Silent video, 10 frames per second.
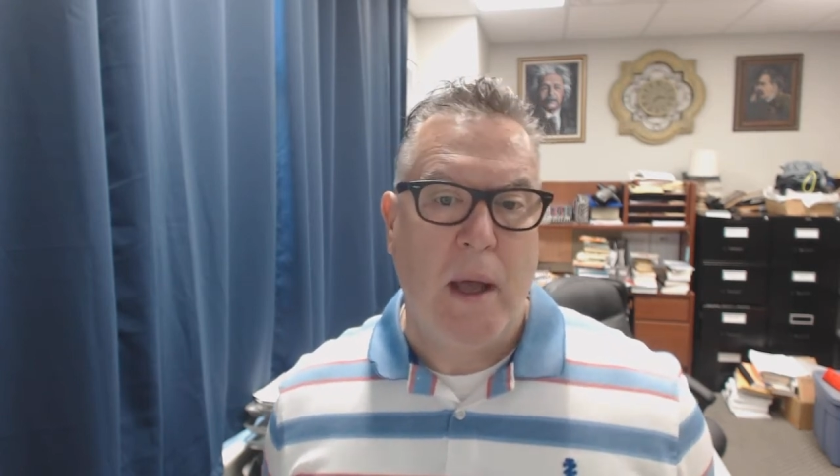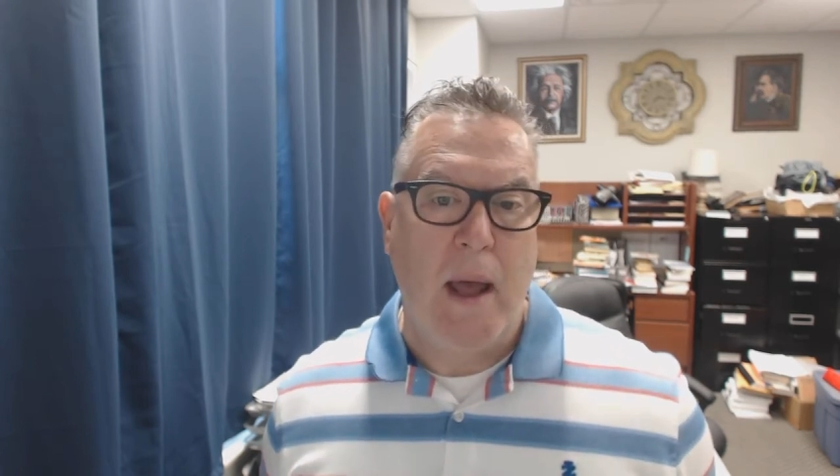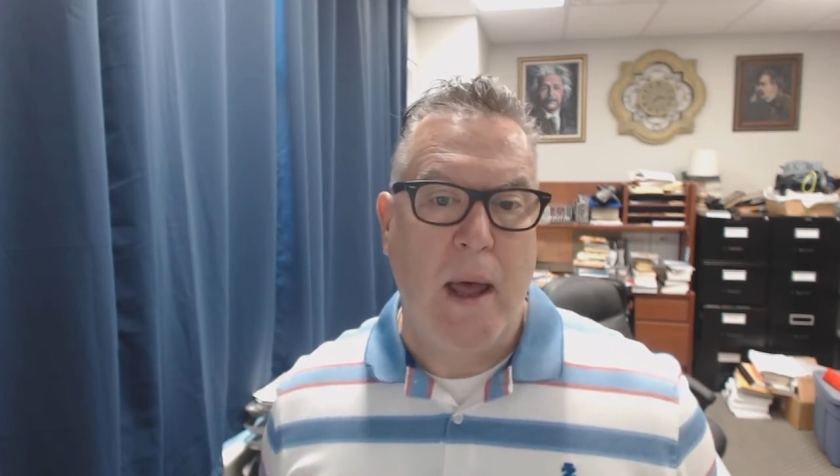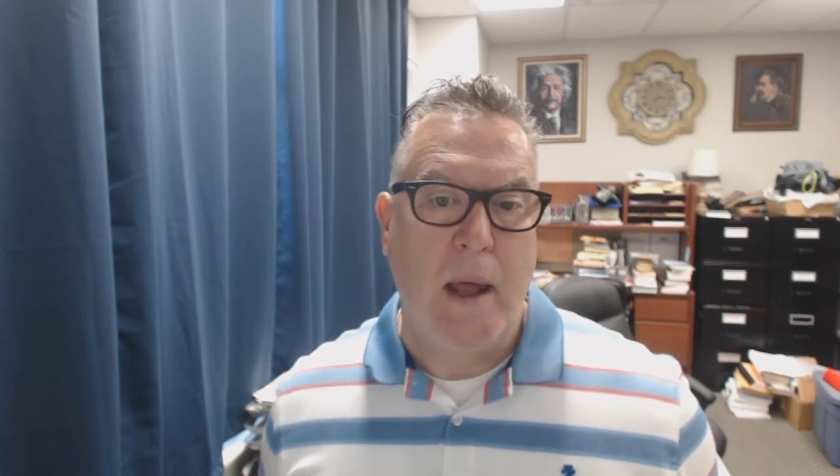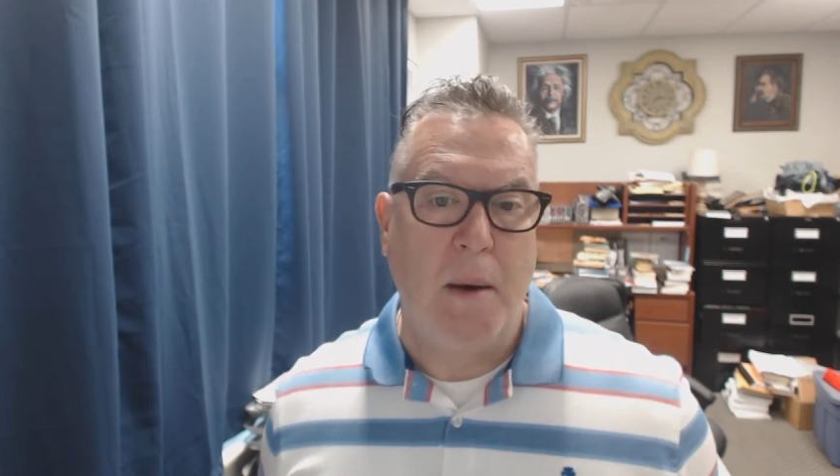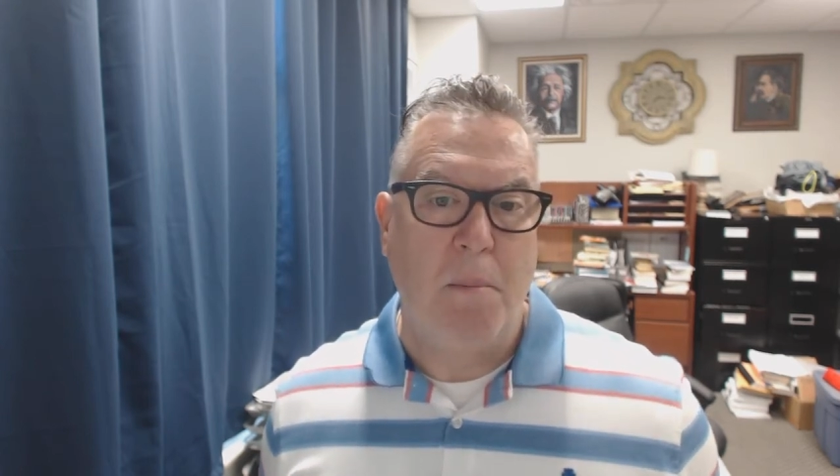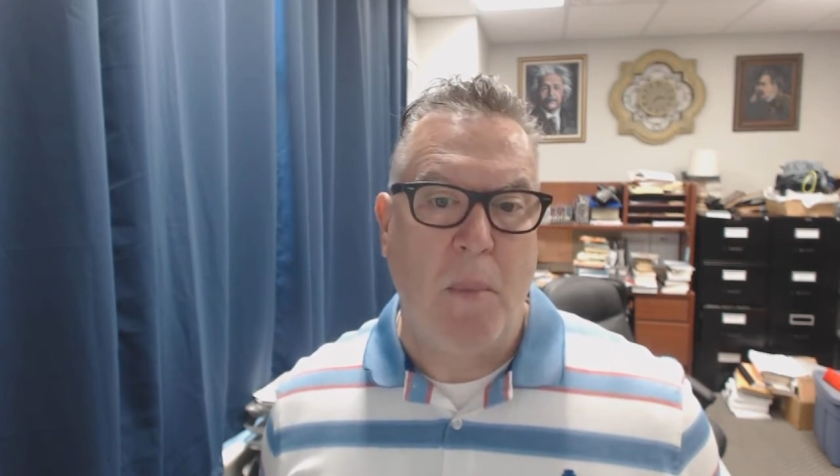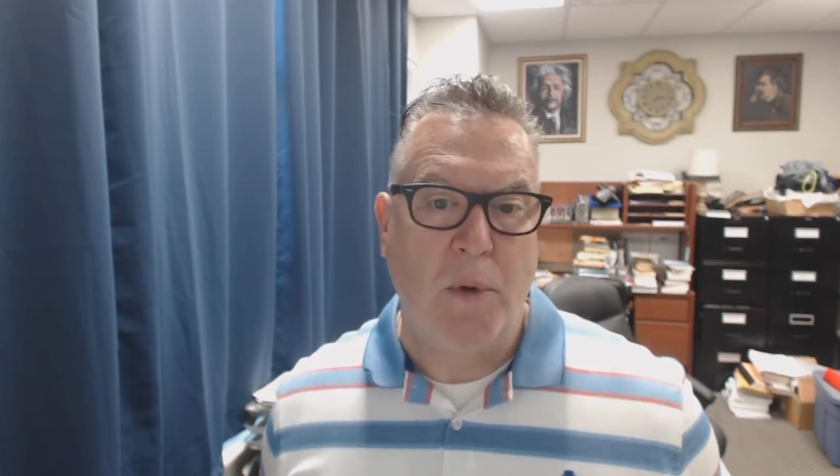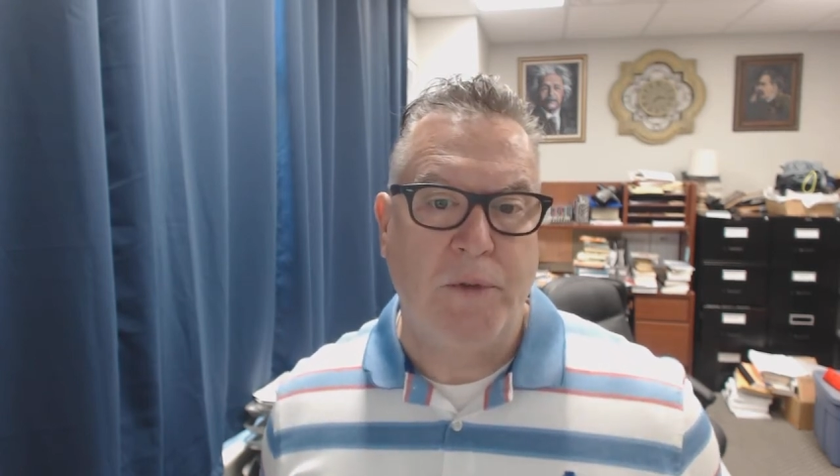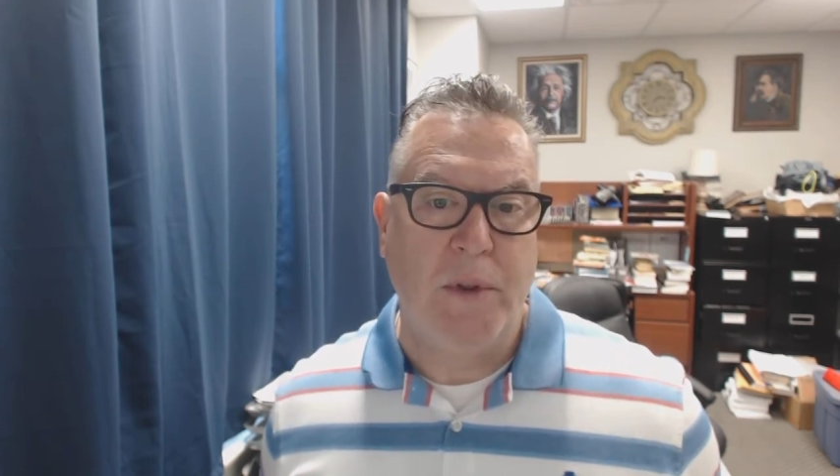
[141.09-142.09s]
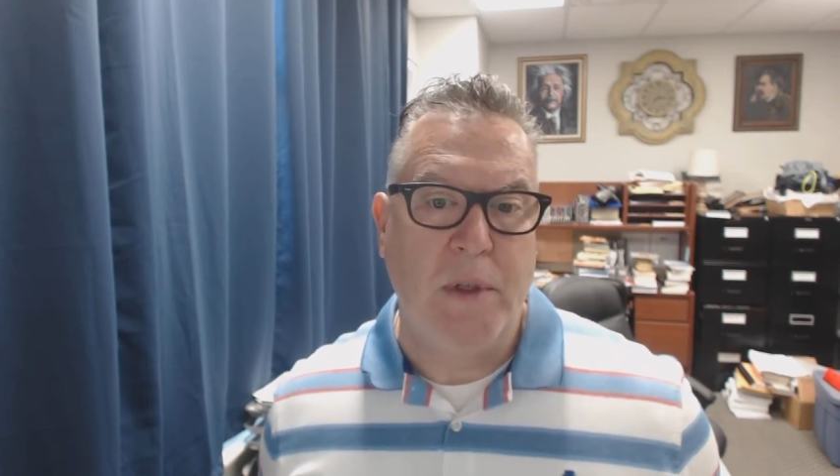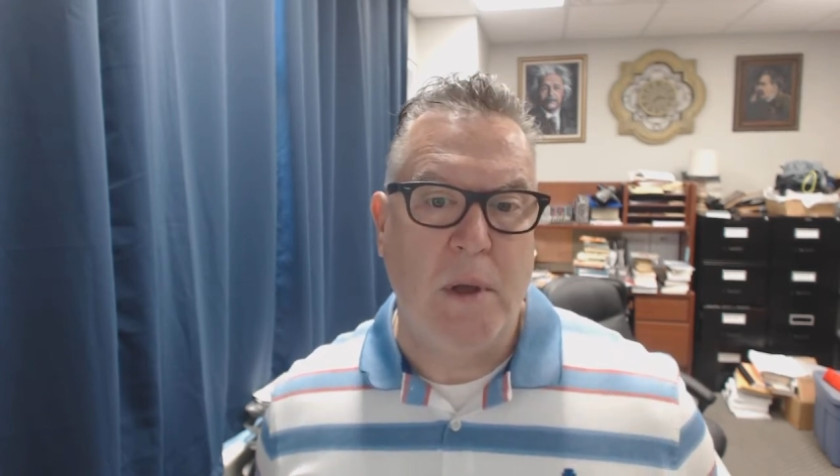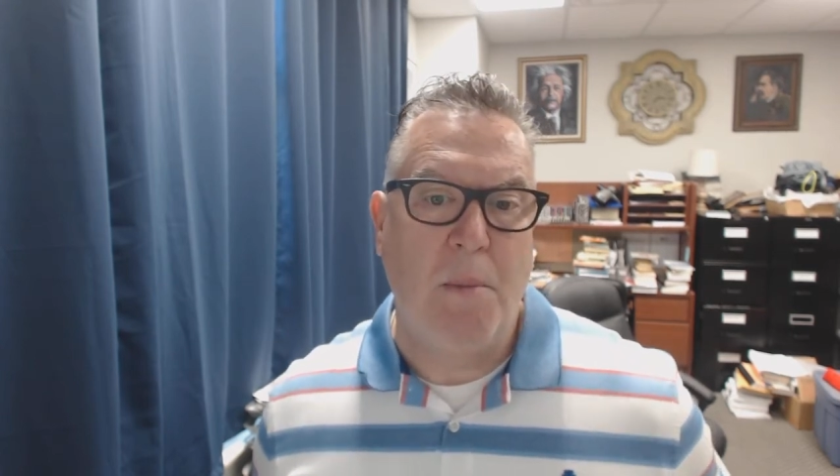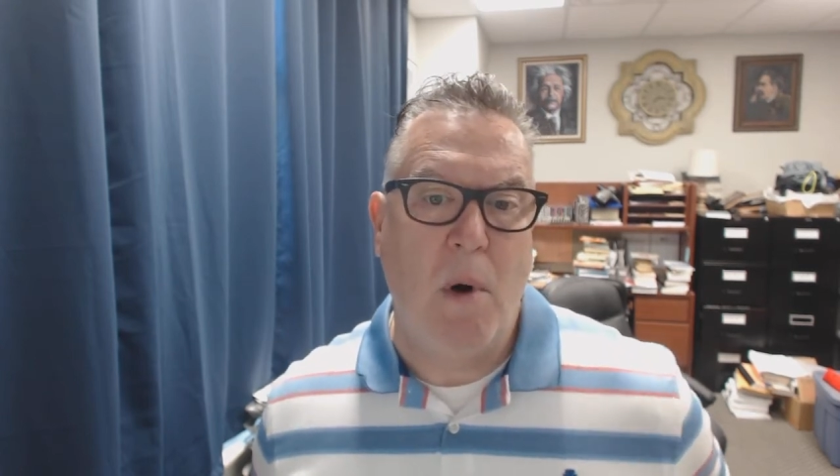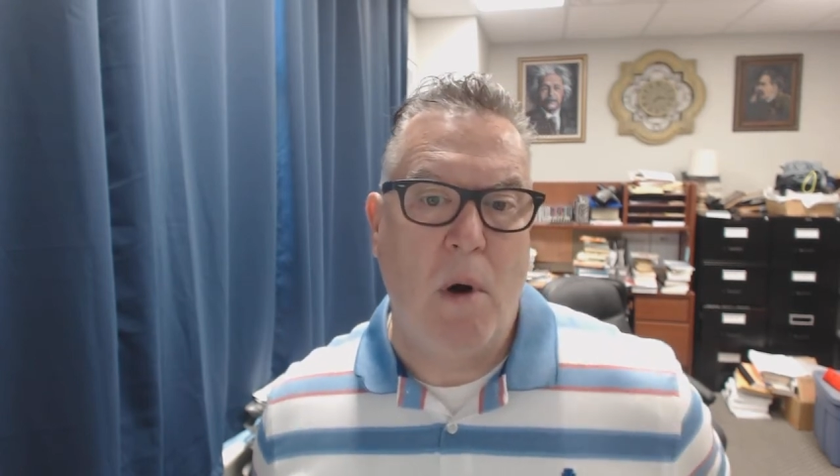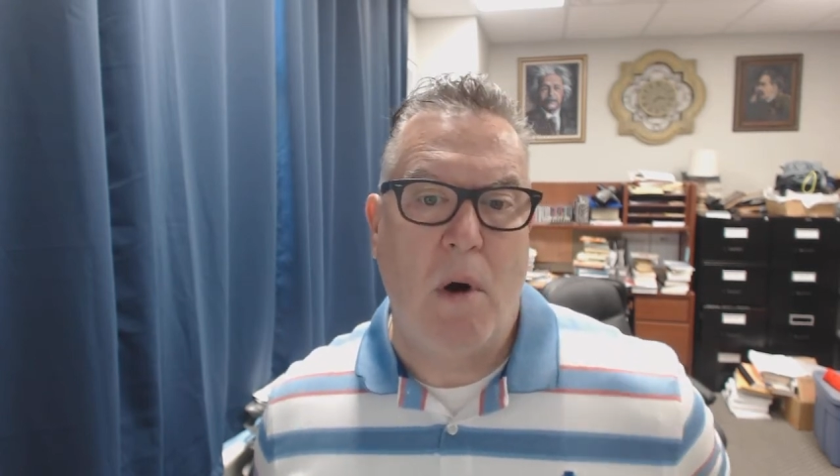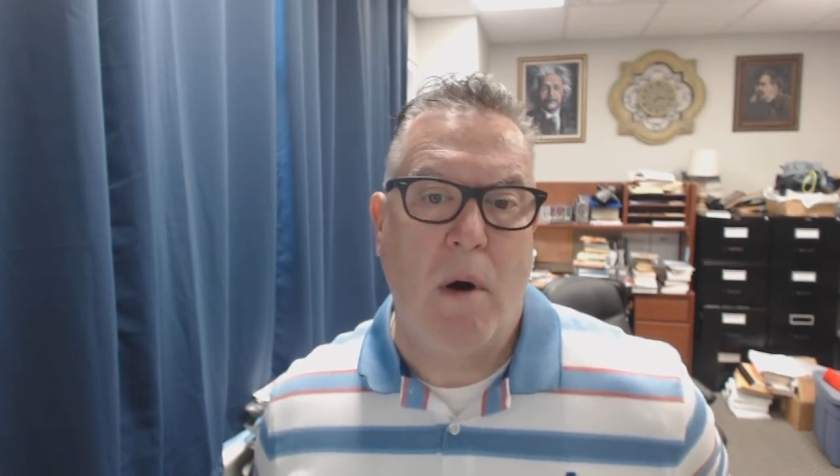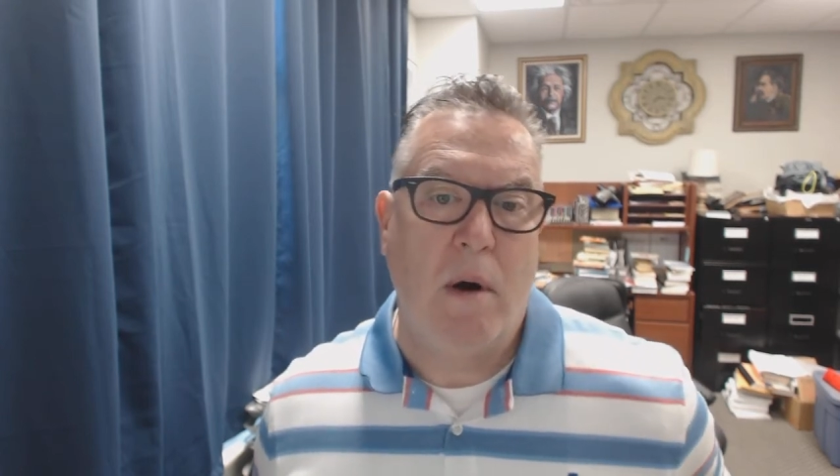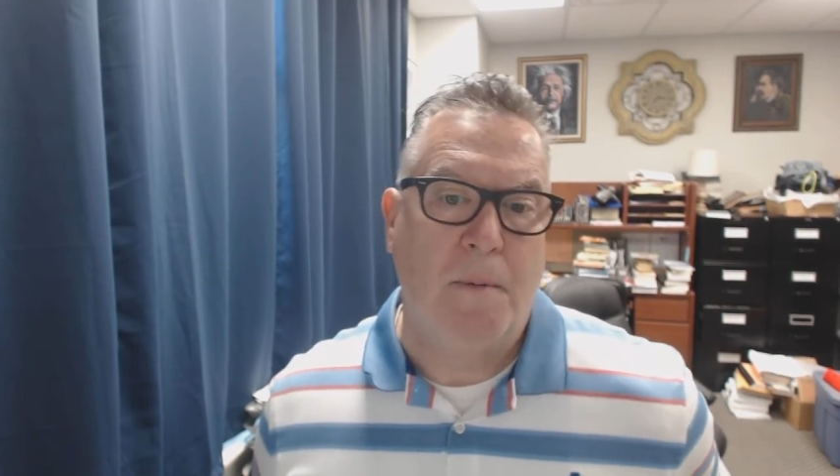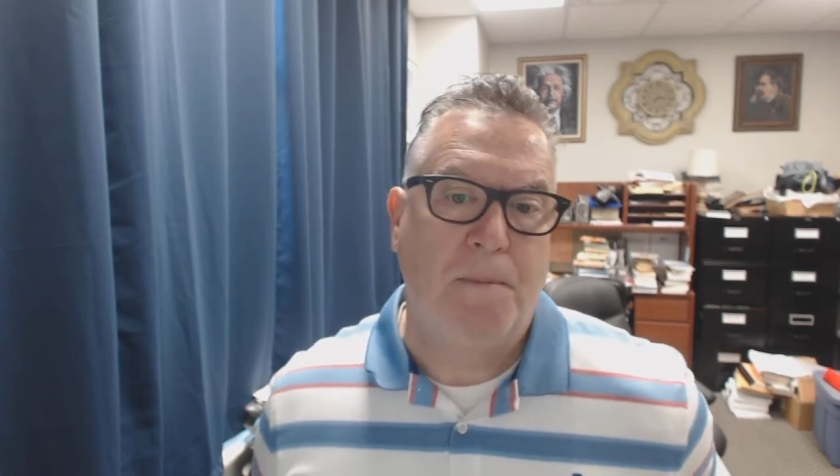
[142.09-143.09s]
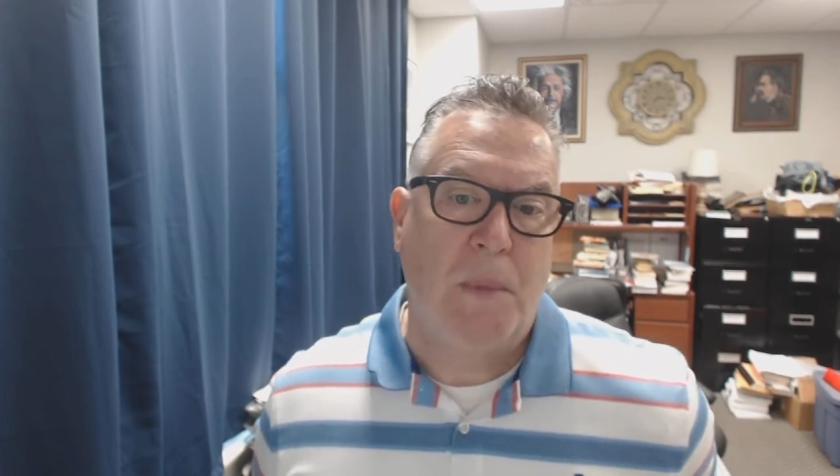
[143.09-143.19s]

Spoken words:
and most of them are